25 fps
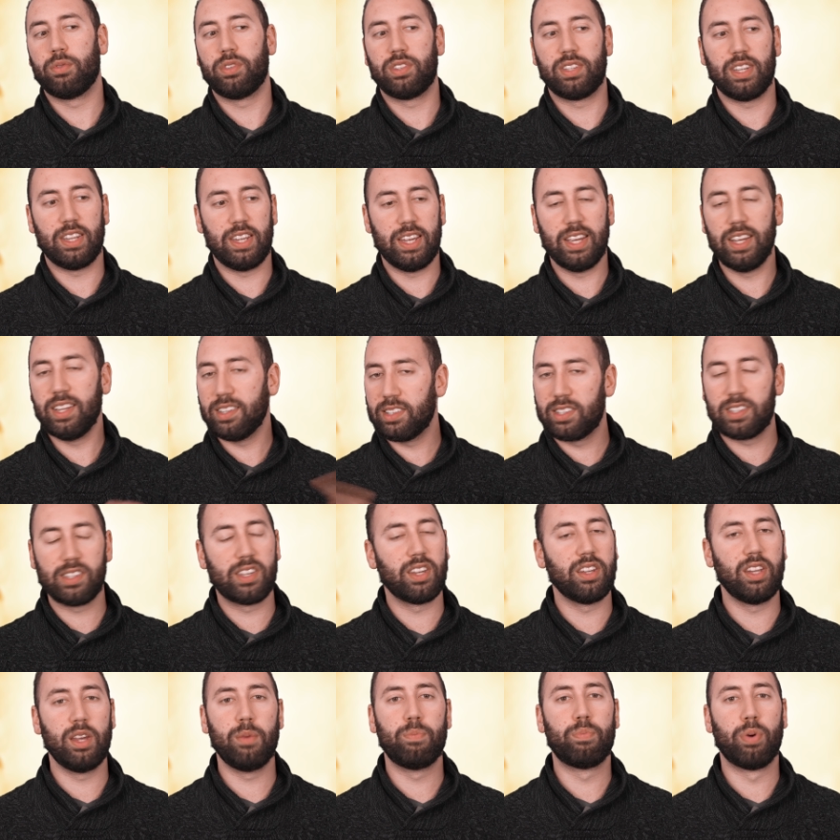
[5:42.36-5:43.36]
was
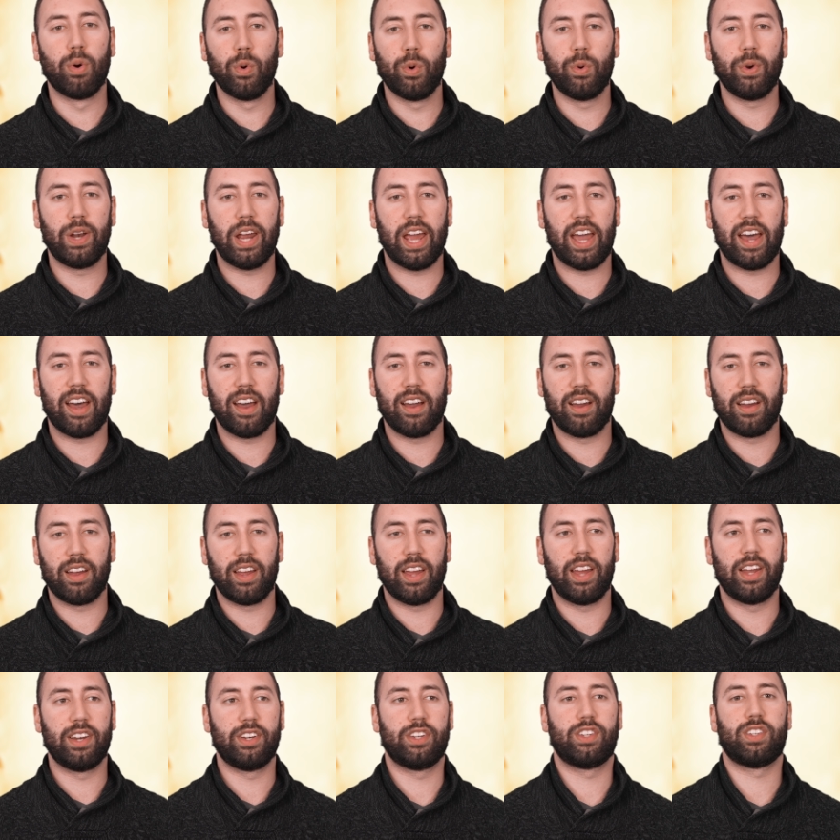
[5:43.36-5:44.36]
instantly pulled out
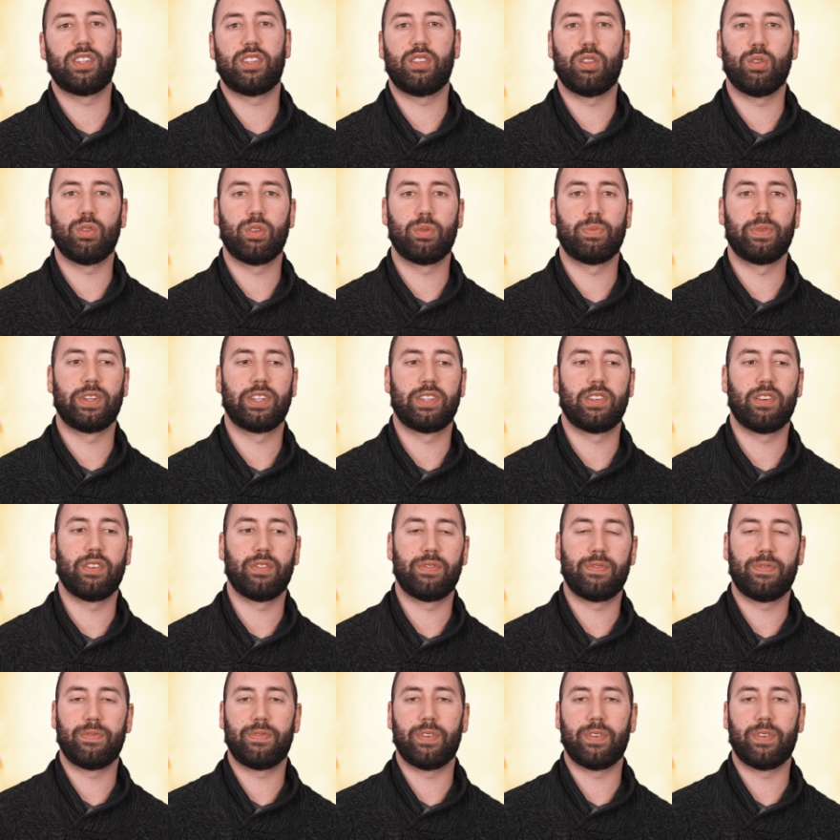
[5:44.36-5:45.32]
and just thought to myself,